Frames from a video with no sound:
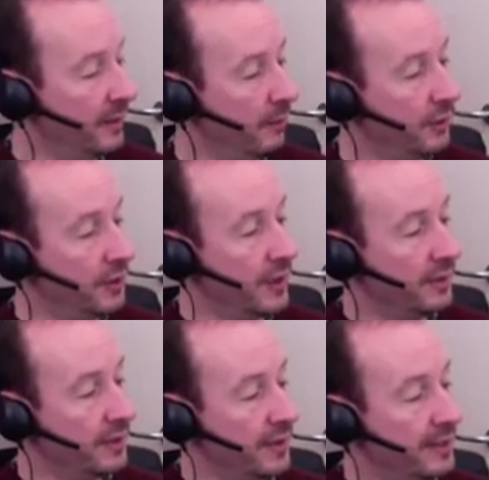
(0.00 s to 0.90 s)
what you're
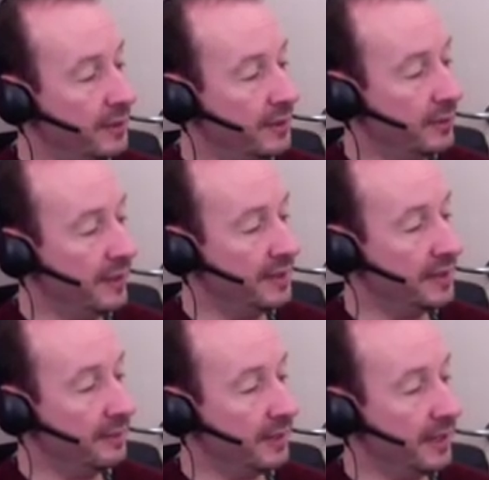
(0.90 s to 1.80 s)
going to need to do is
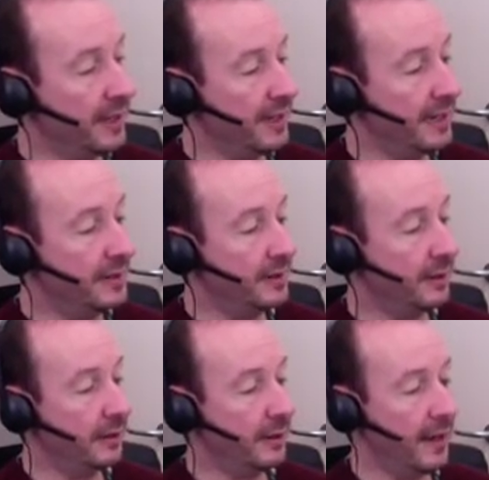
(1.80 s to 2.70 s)
to plug it into
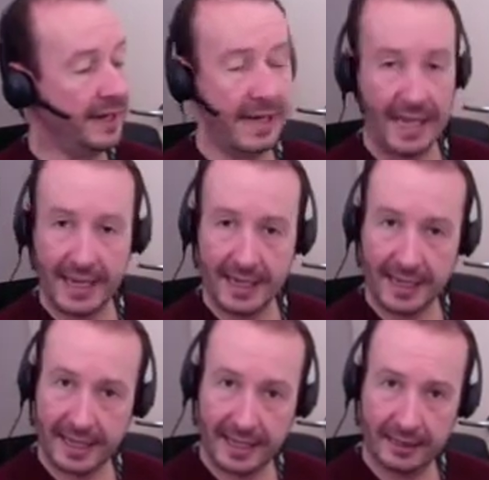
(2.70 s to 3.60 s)
the line in
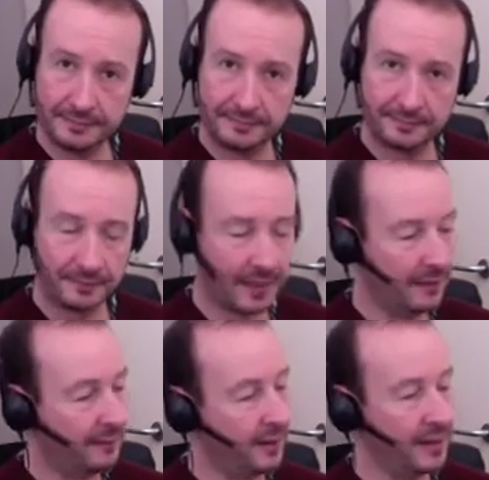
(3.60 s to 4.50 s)
here
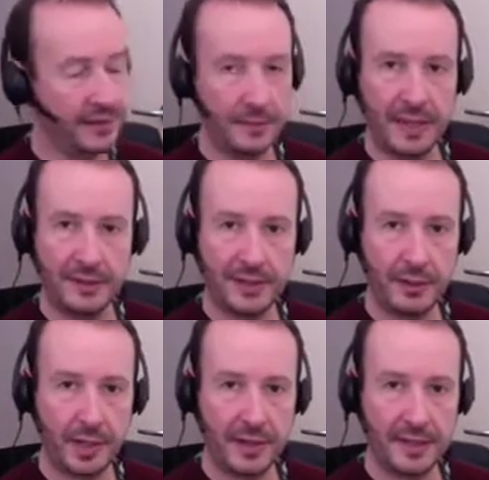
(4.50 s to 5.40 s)
via some
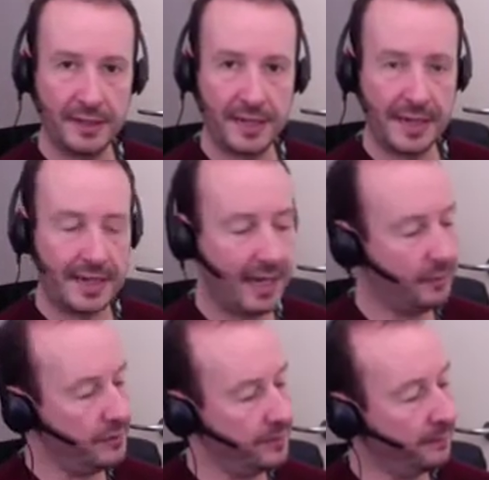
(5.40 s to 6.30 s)
stereo RCA
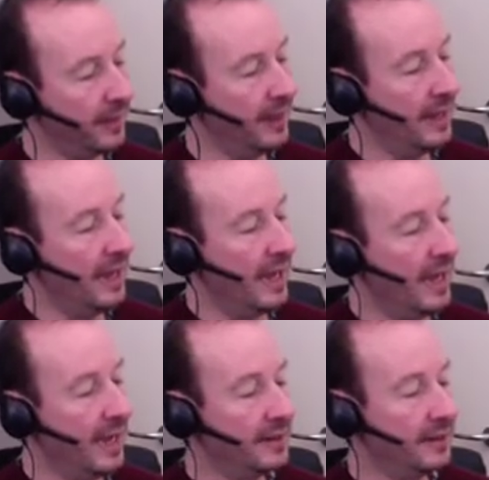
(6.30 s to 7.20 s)
cables,
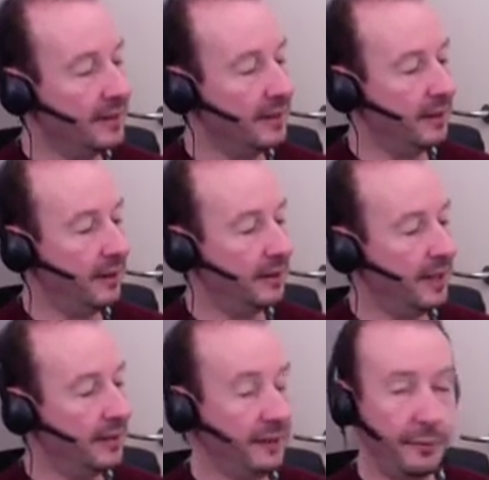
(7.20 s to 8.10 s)
and on
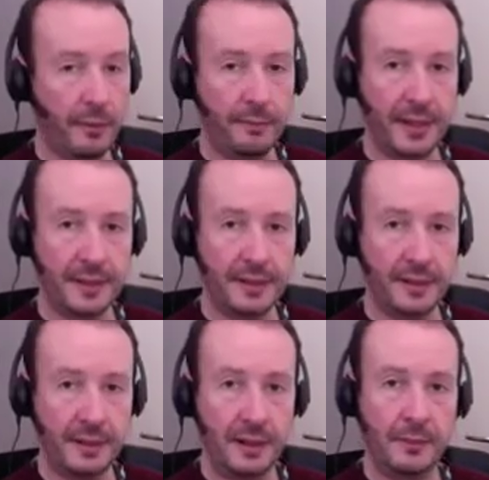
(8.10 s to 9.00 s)
the from button,
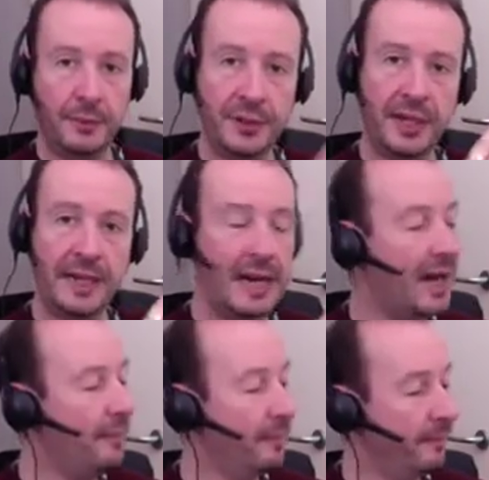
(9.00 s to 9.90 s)
push that
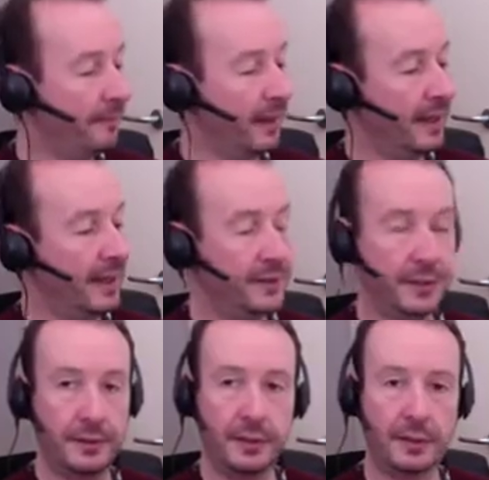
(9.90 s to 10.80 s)
up
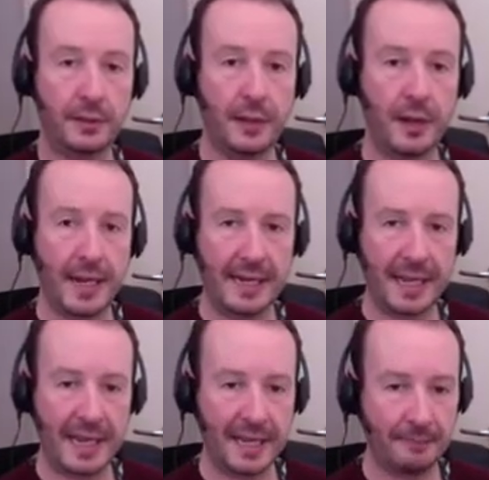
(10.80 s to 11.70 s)
into line
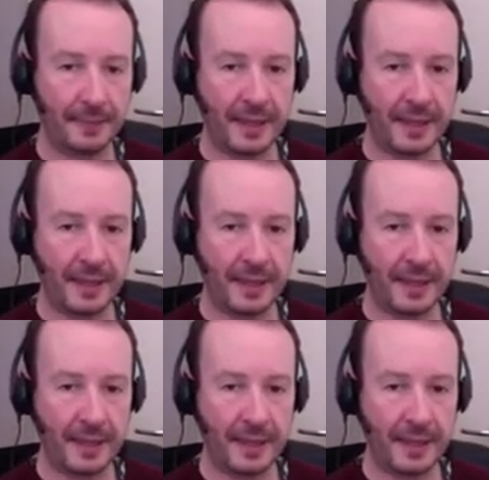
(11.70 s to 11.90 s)
in.